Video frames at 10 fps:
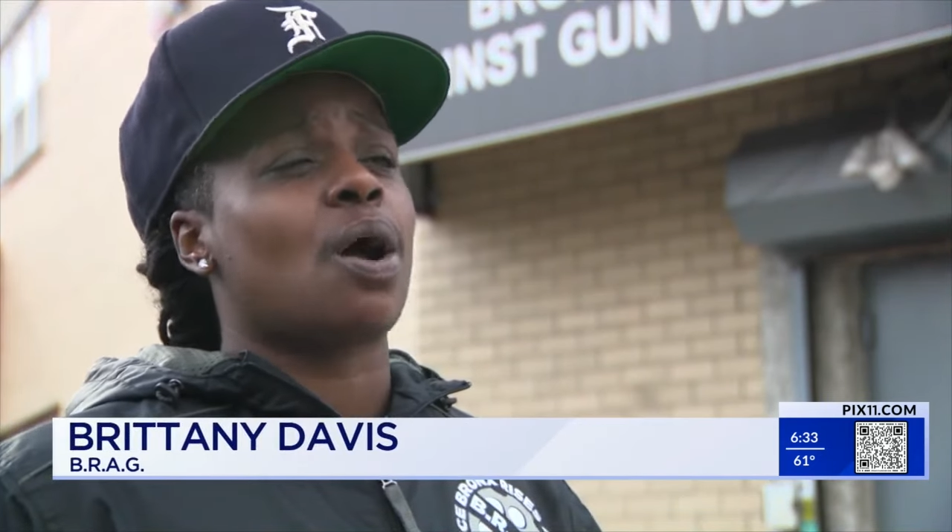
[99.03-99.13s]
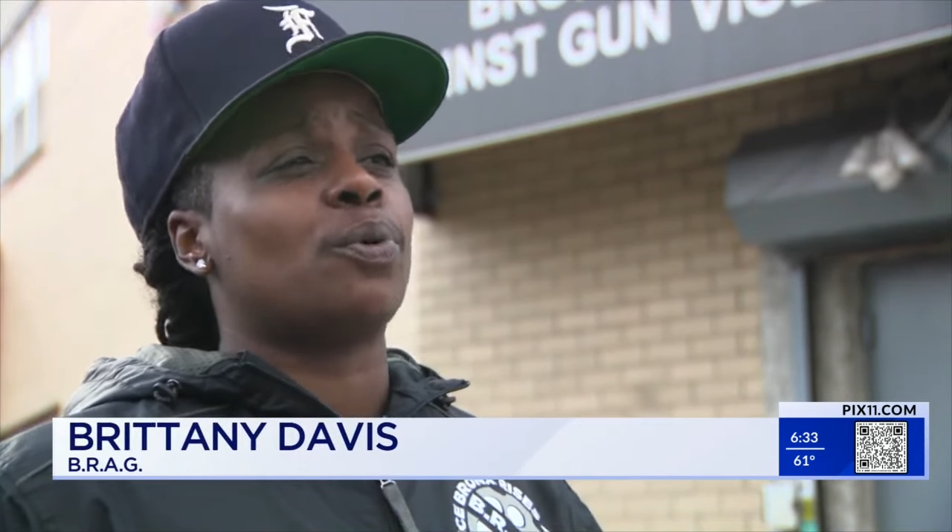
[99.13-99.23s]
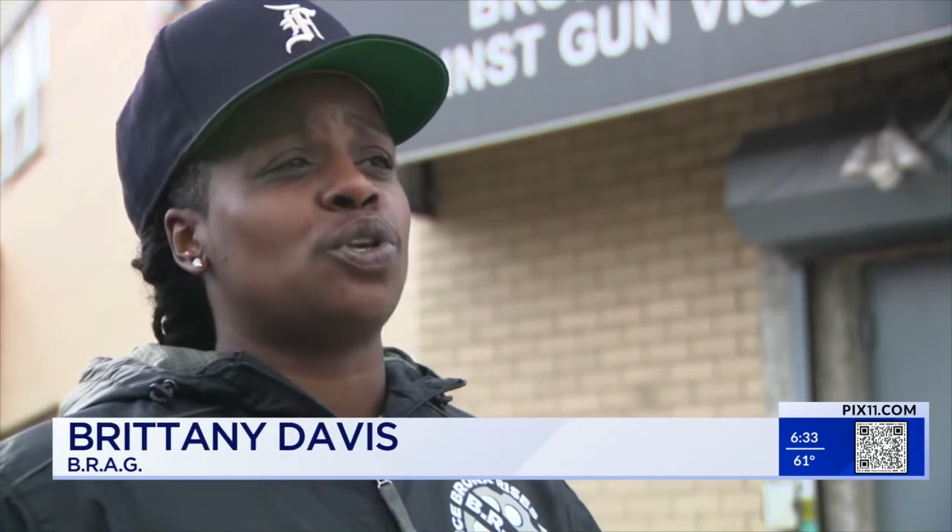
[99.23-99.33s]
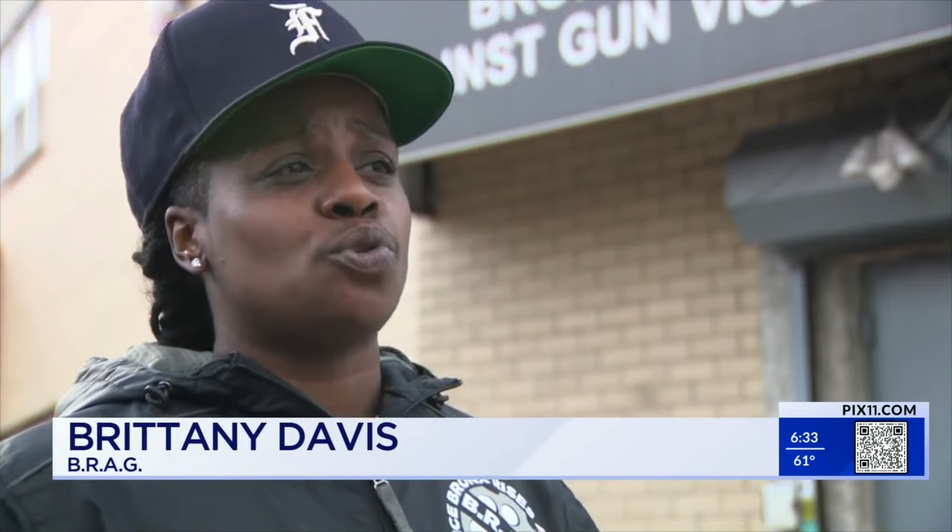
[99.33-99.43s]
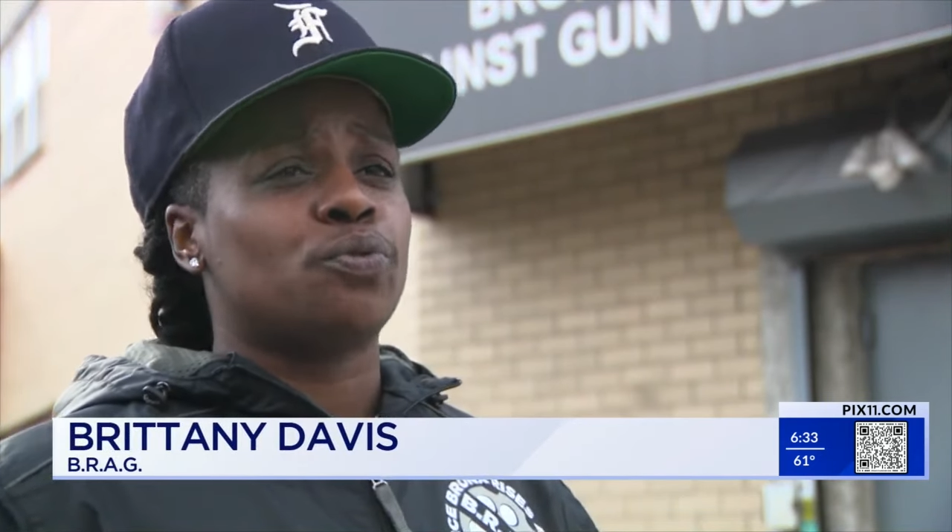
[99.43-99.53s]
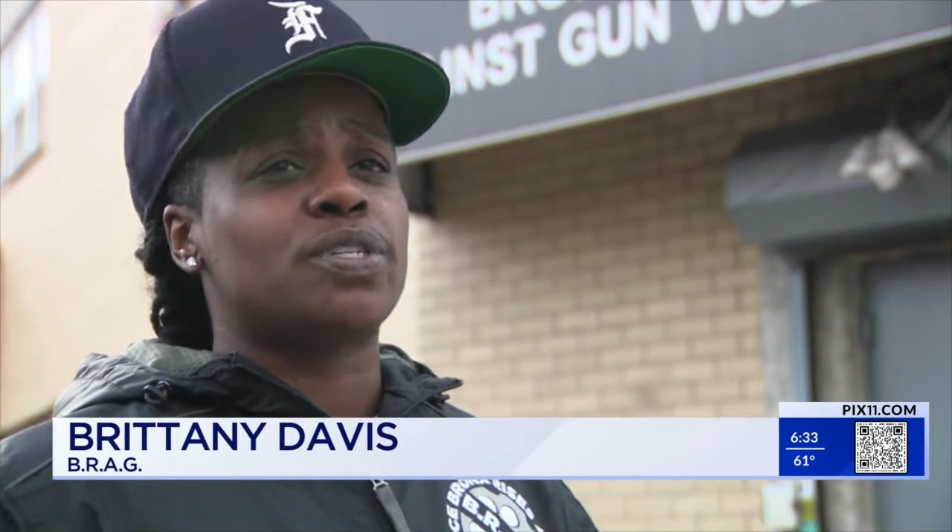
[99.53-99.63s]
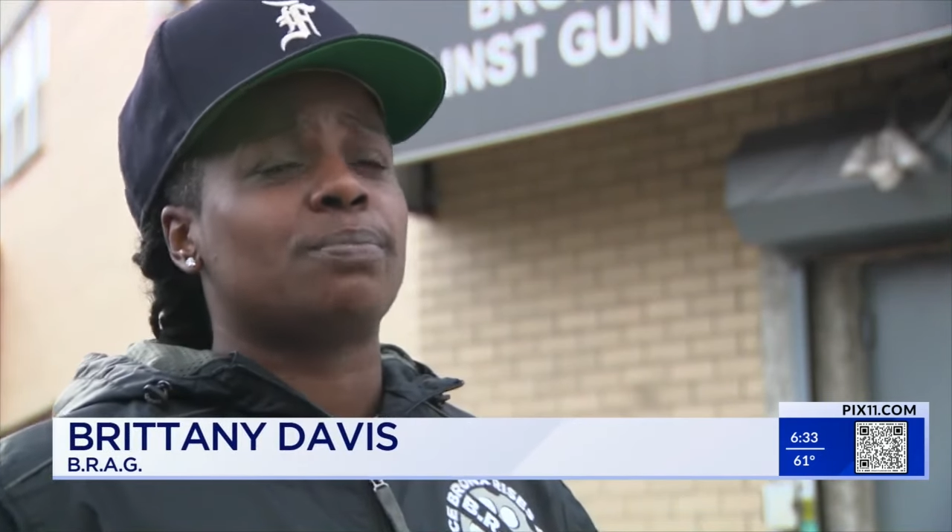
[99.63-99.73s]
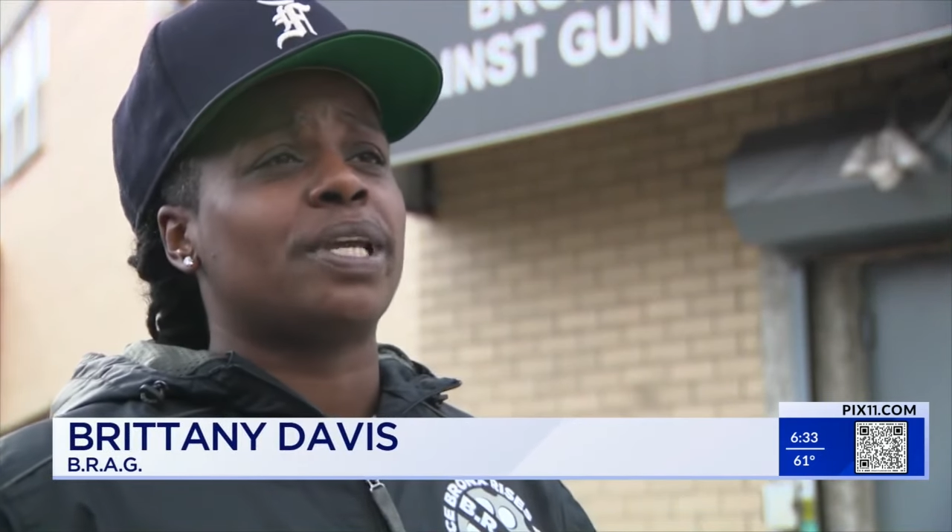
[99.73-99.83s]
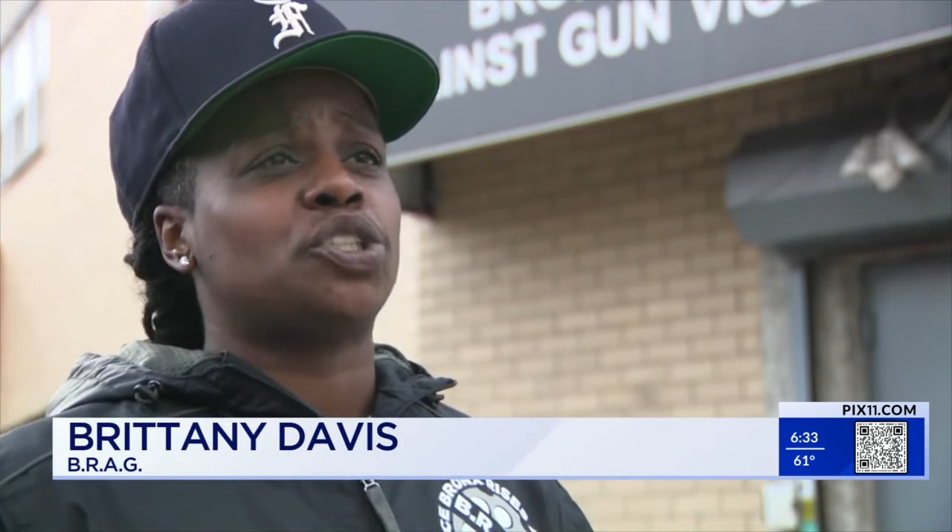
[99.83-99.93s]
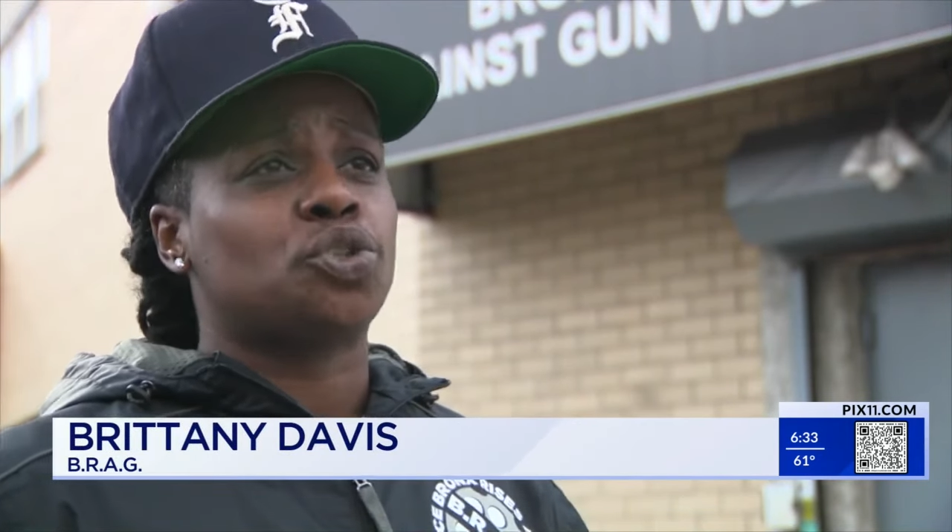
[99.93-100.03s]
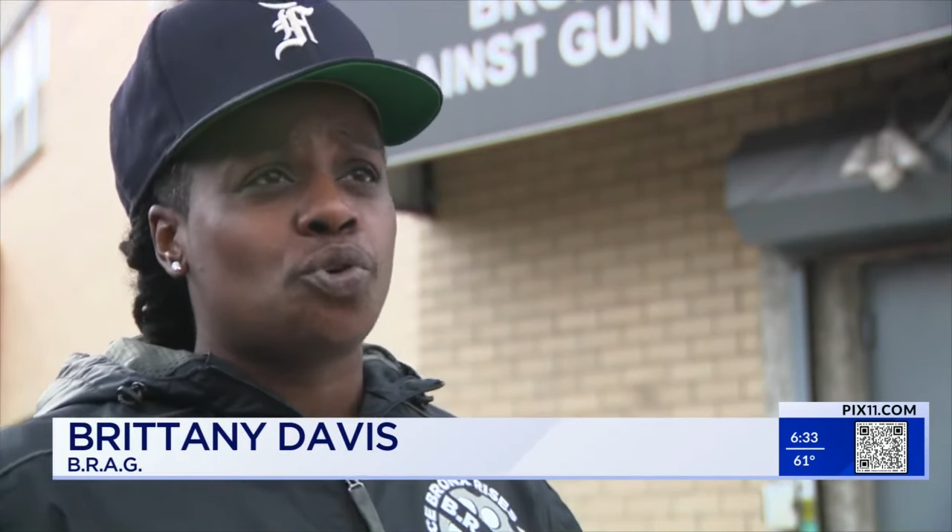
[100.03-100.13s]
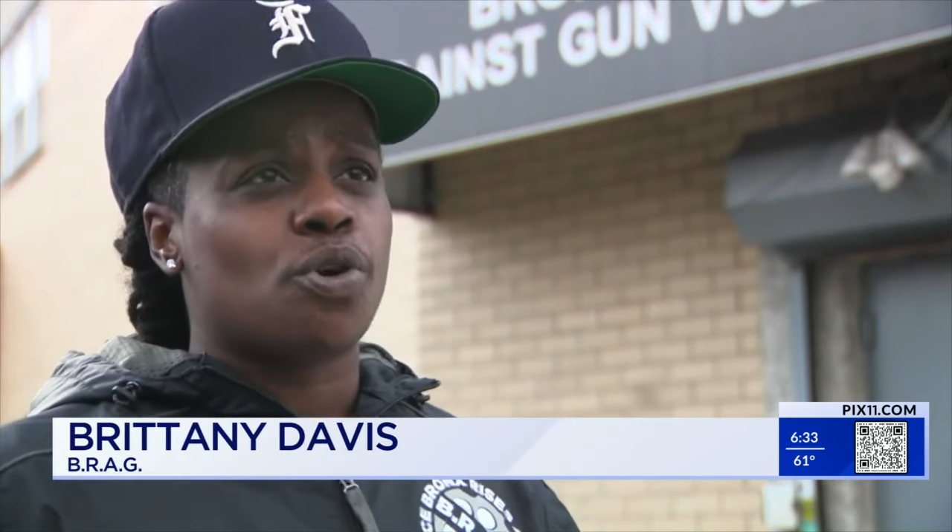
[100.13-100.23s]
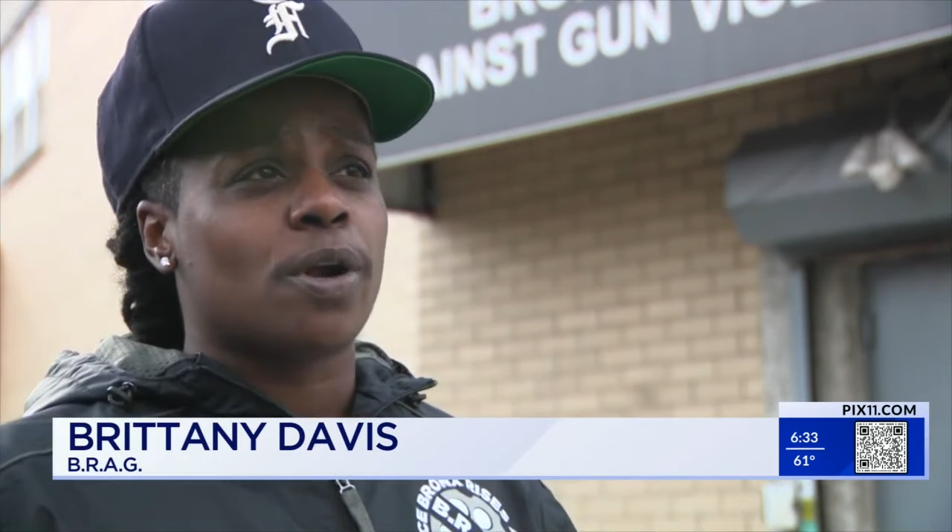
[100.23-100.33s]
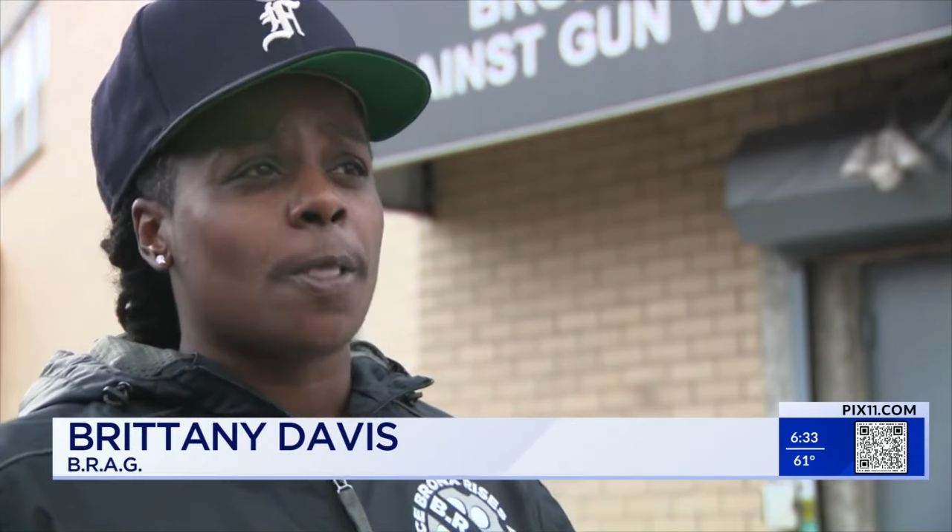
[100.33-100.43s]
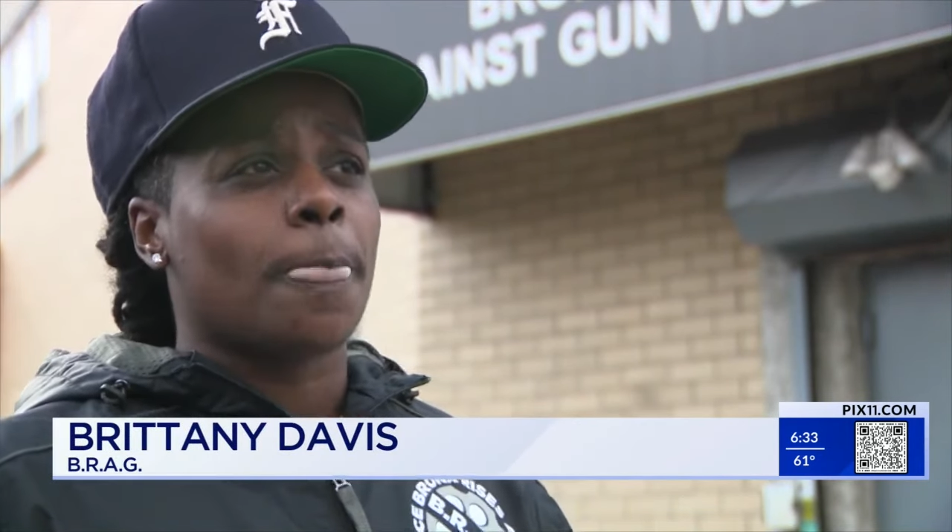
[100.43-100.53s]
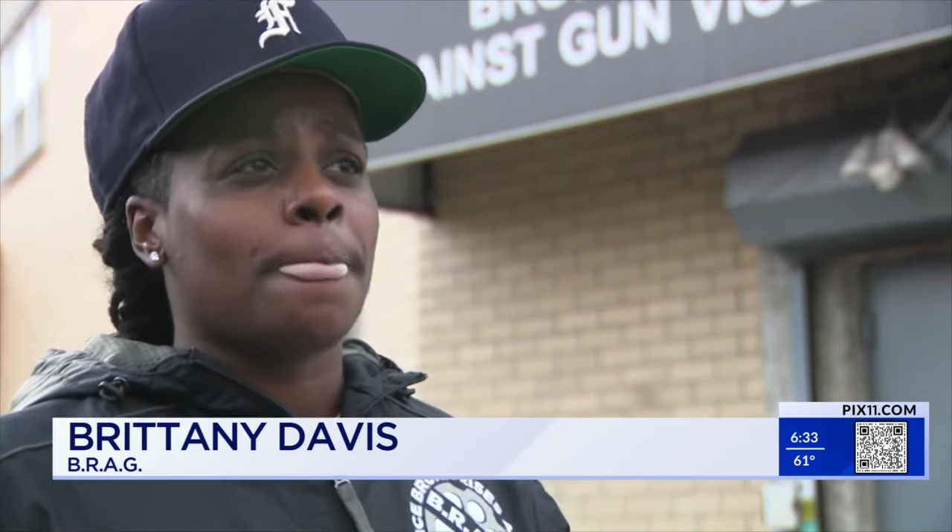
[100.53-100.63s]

our youth to make sure